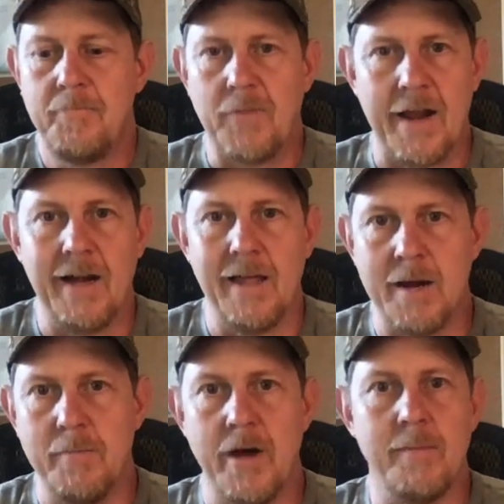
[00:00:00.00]
I get a lot
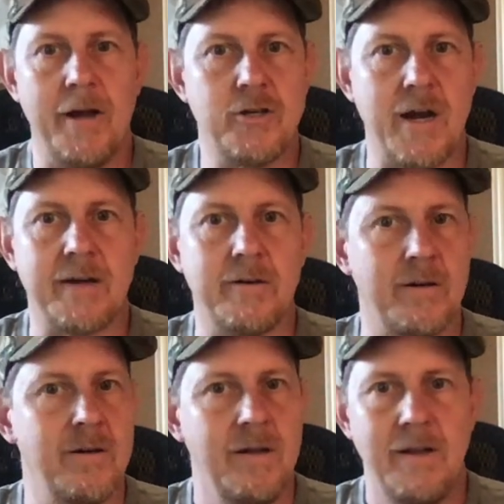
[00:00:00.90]
of mud on my
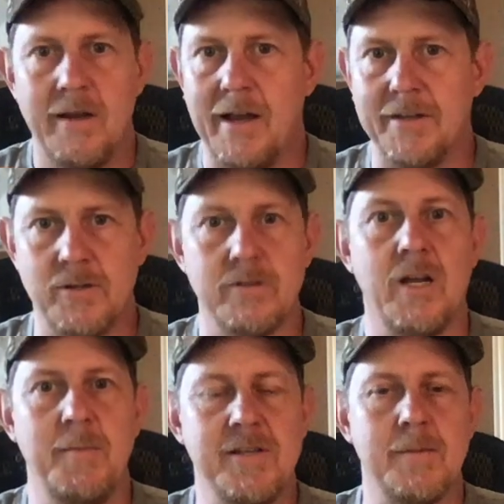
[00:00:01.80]
tractor, so it's
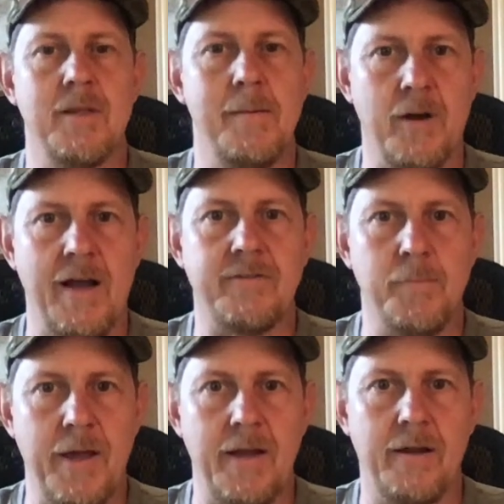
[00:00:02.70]
going to be something I'm going to have to
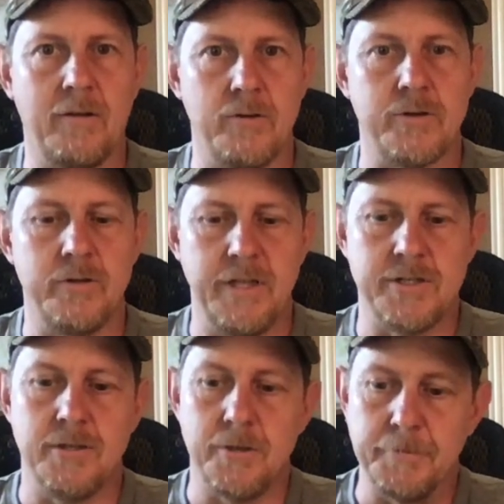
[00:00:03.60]
pay closer
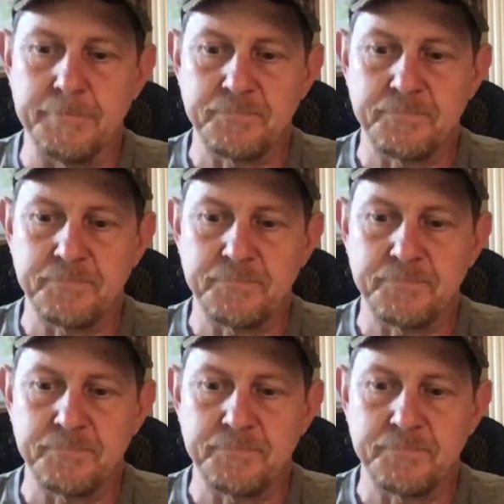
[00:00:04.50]
attention to.